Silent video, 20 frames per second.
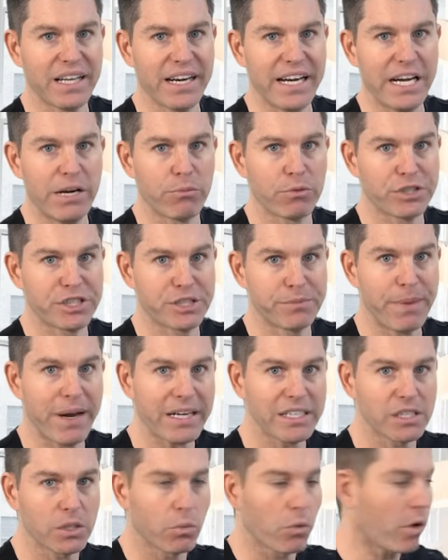that he
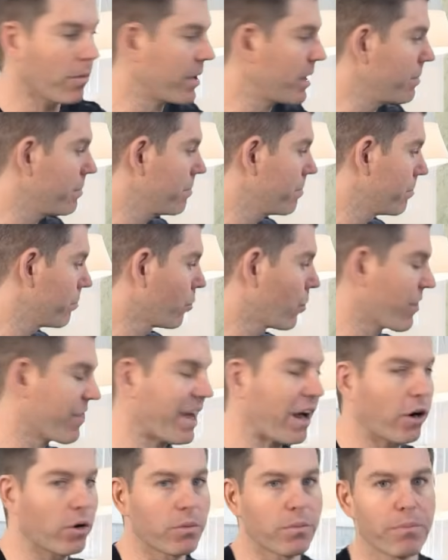respects a woman
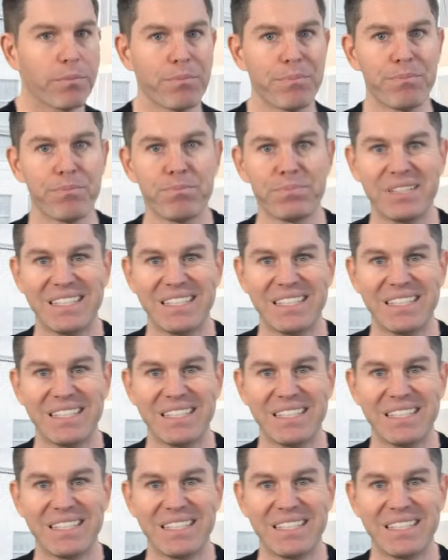without